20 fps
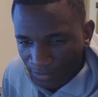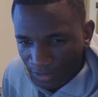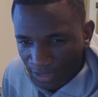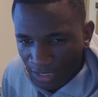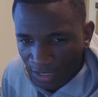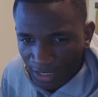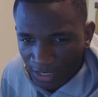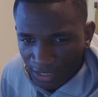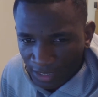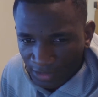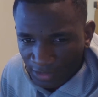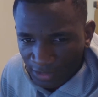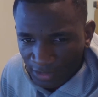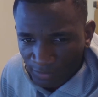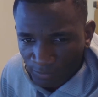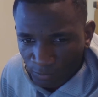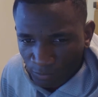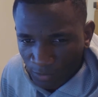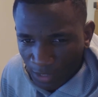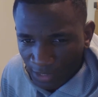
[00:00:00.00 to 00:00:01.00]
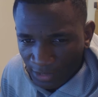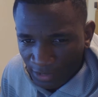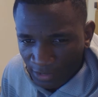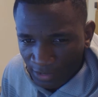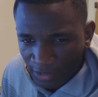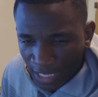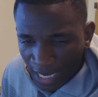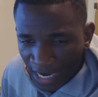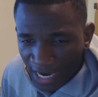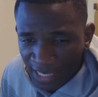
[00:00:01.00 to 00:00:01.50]
Now,
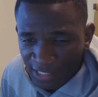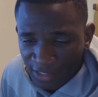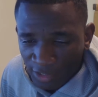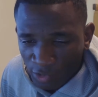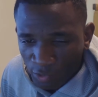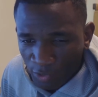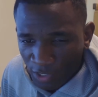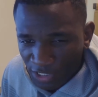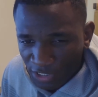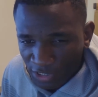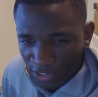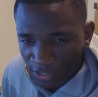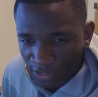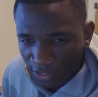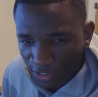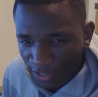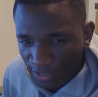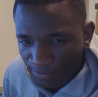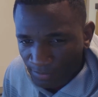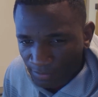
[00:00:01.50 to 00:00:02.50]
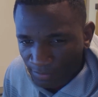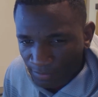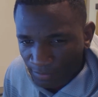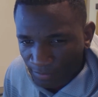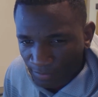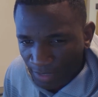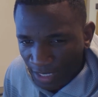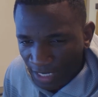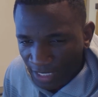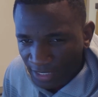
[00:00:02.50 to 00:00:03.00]
I asked this question in
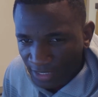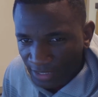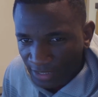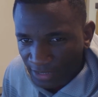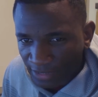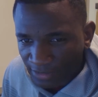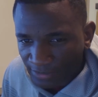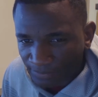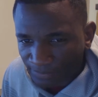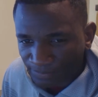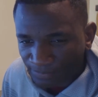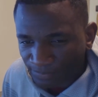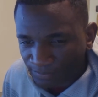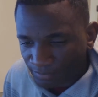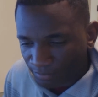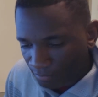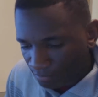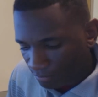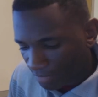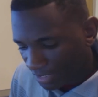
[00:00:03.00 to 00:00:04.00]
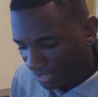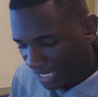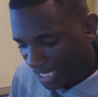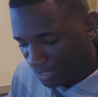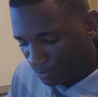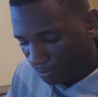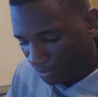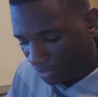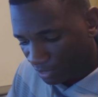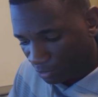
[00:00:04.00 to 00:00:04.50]
my
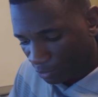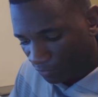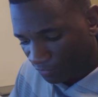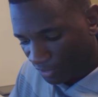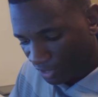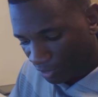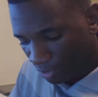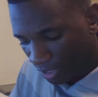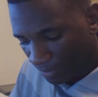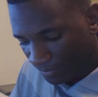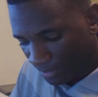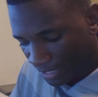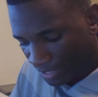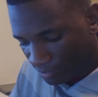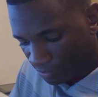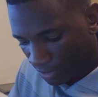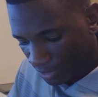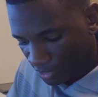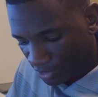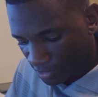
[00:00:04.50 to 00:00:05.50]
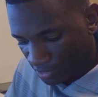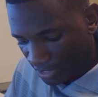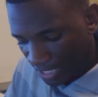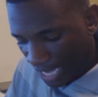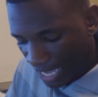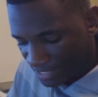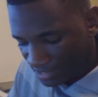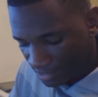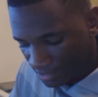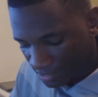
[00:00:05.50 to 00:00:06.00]
last political video I made, so I'll just
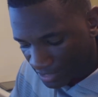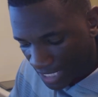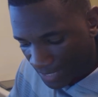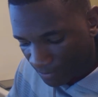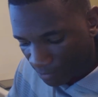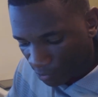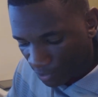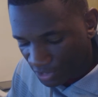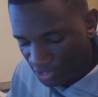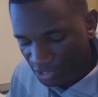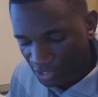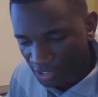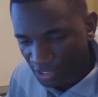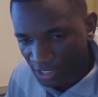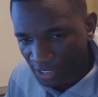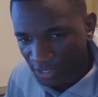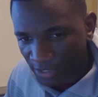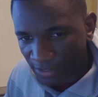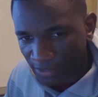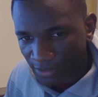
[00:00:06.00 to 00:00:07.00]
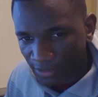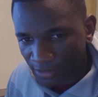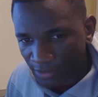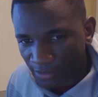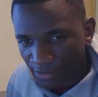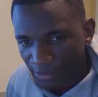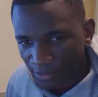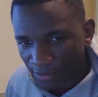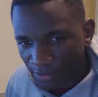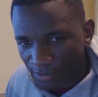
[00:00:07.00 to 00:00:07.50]
ask the same question here.
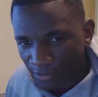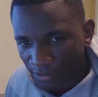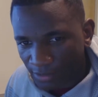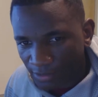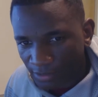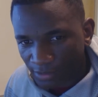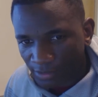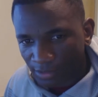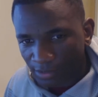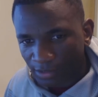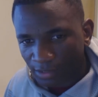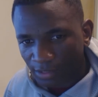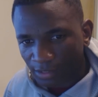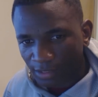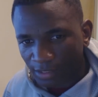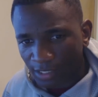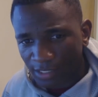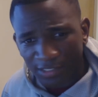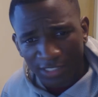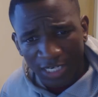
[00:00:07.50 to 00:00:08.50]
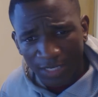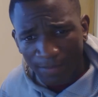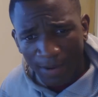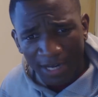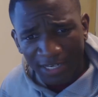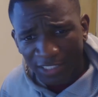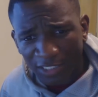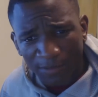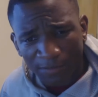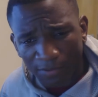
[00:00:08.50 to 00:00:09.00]
Is
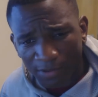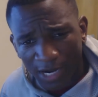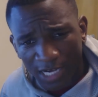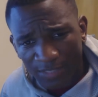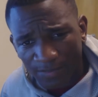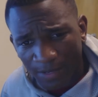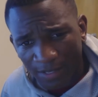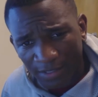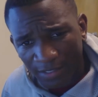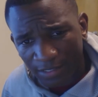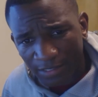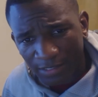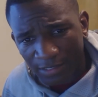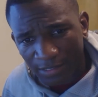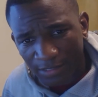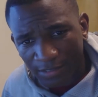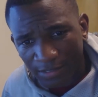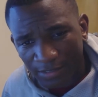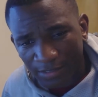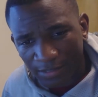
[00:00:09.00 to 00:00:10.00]
anybody surprised by this?